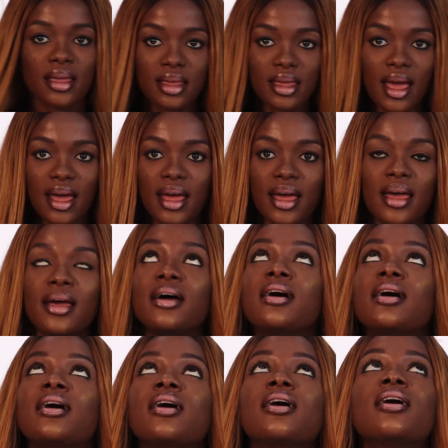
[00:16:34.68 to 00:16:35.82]
Yeah.
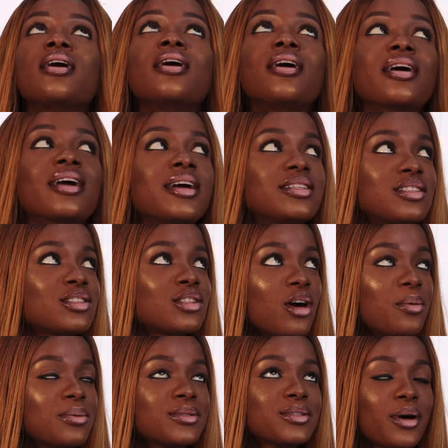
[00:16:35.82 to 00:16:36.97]
Okay, just
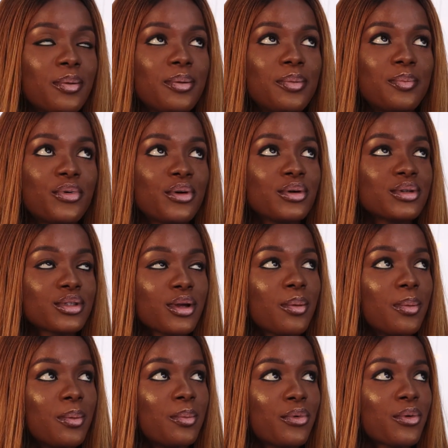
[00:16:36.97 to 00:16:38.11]
stop, bro.
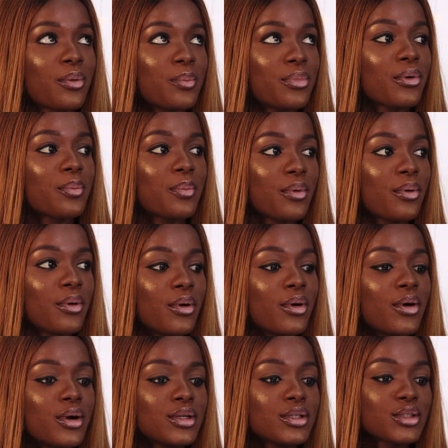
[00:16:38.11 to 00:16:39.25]
Stop, bro.
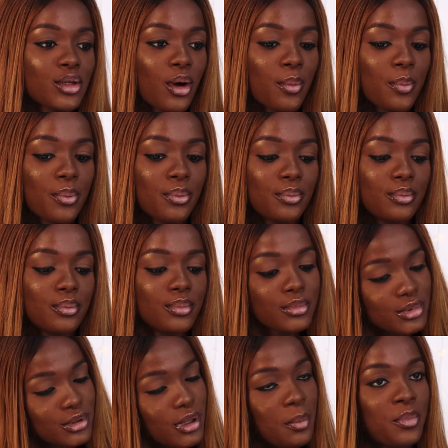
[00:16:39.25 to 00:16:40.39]
Stop,
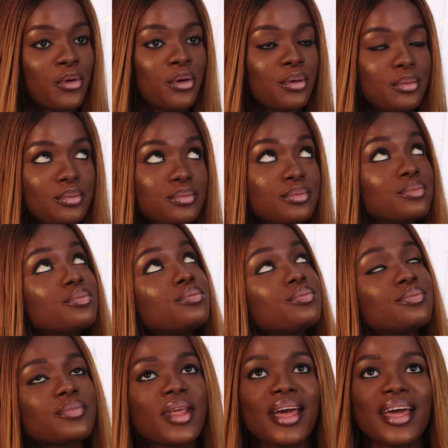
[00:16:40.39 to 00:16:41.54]
bro.
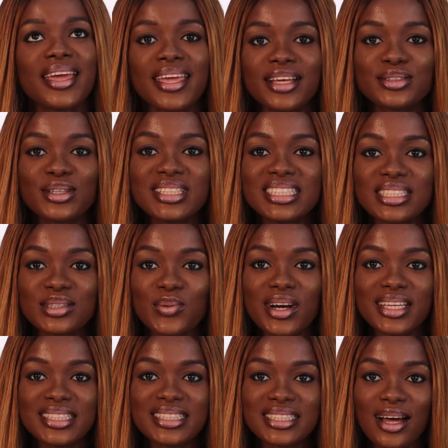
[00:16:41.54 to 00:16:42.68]
Yeah, so this is
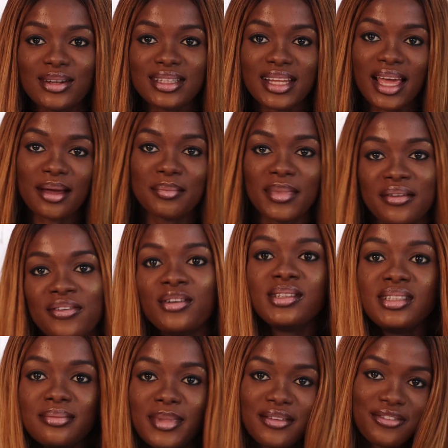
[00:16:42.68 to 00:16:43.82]
what it sounds like. My
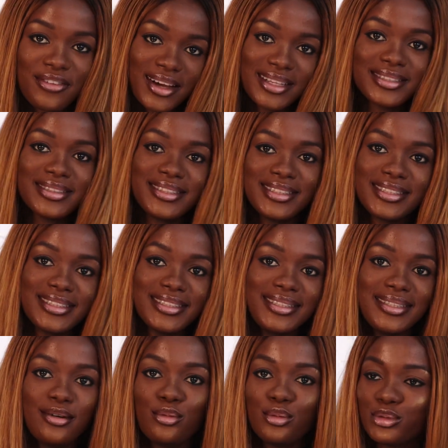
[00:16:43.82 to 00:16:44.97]
fan is
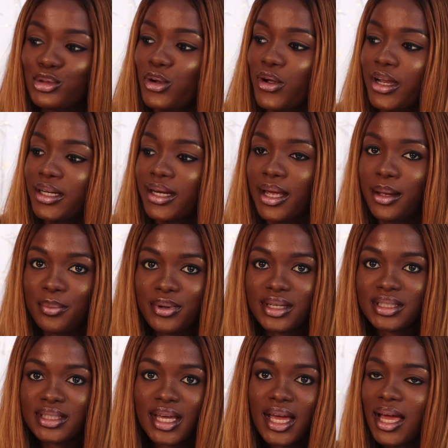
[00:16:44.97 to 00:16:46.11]
still showing a
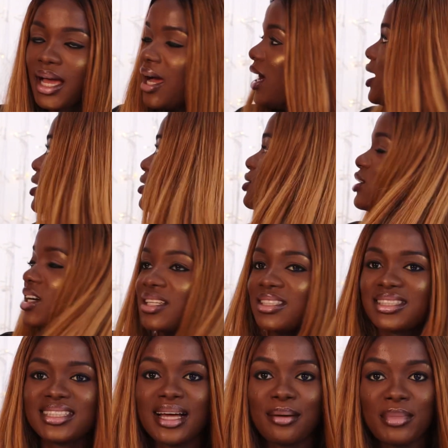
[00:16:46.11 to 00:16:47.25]
bit, and you
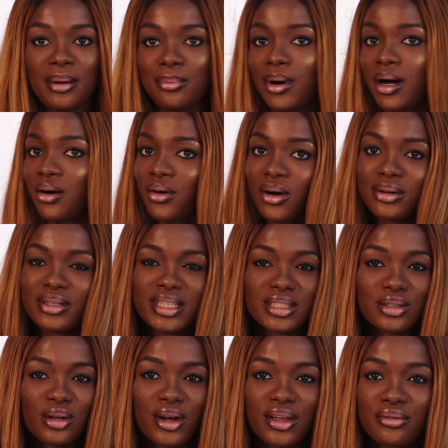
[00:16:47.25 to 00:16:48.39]
can see that my background
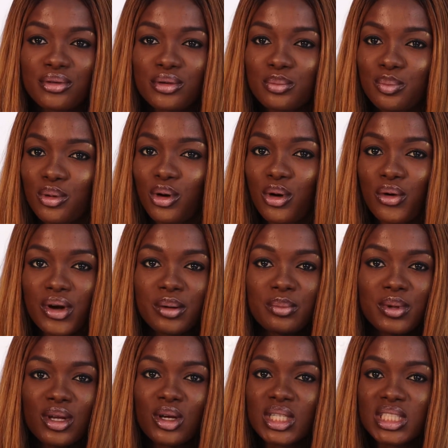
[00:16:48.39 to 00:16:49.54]
is not even blurry
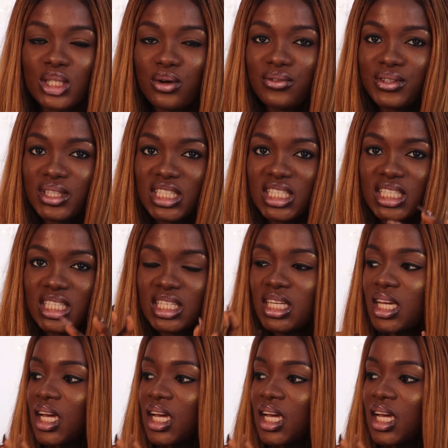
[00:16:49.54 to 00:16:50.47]
because of the